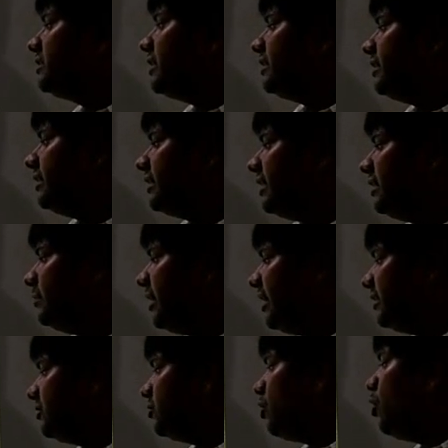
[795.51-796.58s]
circuit
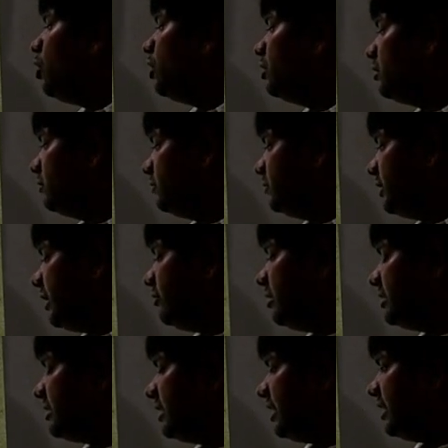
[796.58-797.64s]
elements or
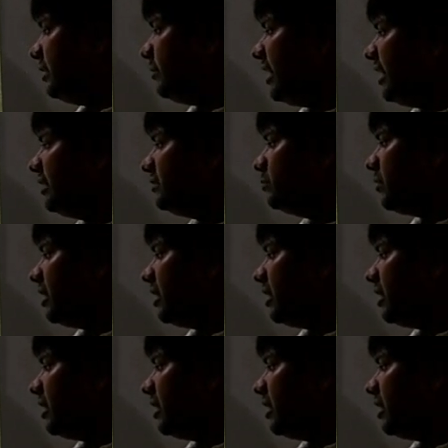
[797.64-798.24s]
sequential elements,